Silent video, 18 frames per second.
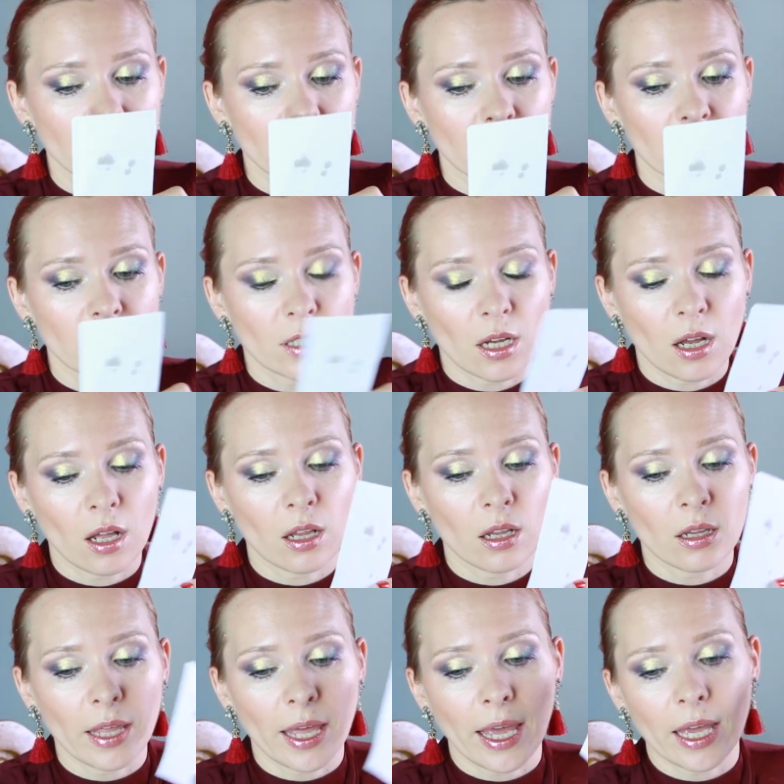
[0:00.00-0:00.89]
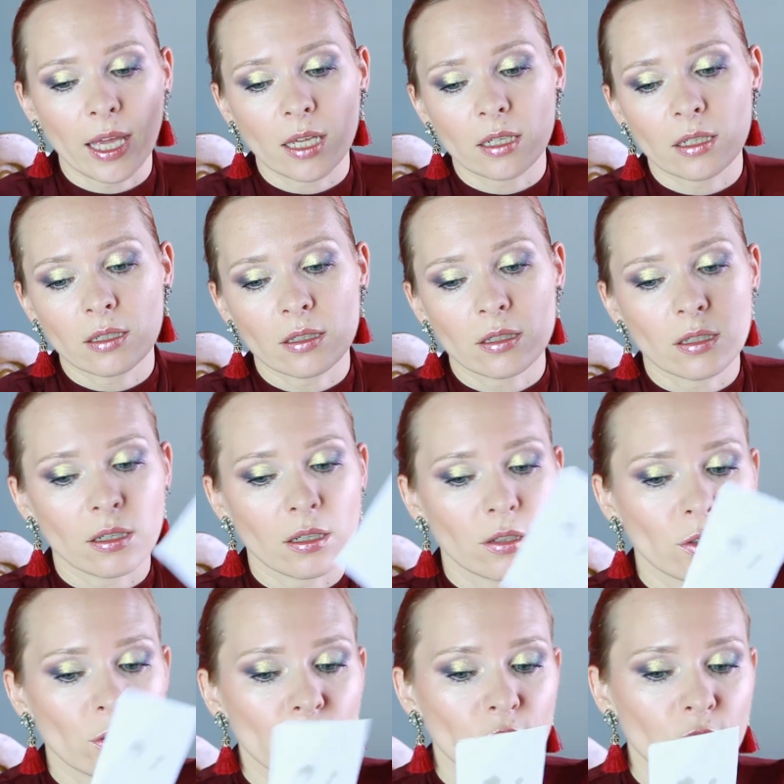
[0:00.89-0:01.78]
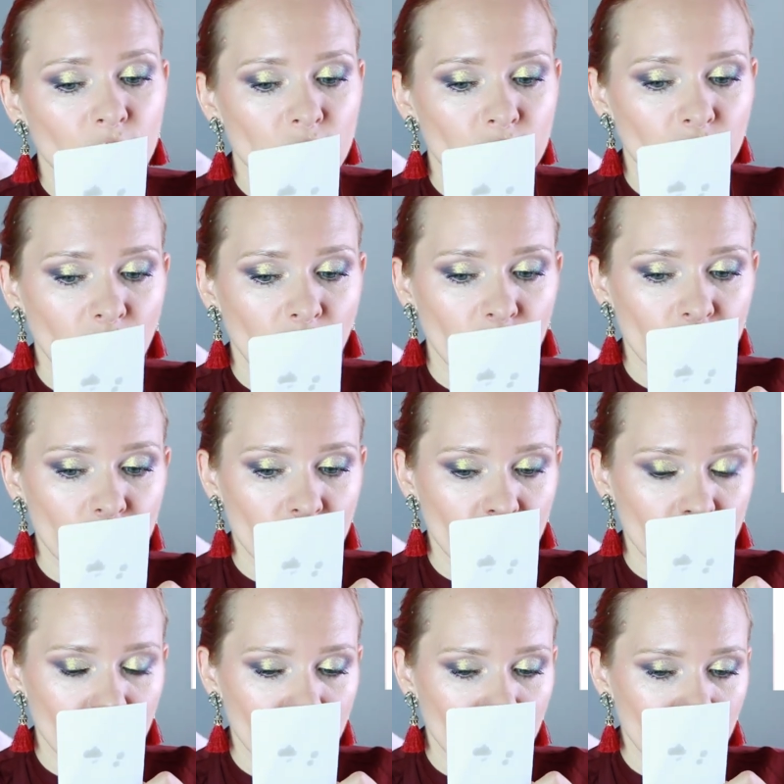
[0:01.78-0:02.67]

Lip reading: and Turkish rose.